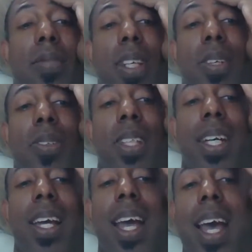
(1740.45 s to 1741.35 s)
video
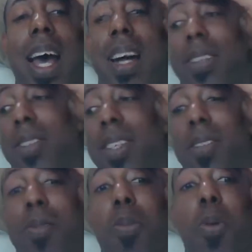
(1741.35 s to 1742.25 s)
today. I'll just get
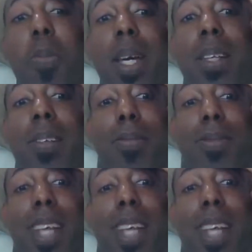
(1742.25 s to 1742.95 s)
some more meds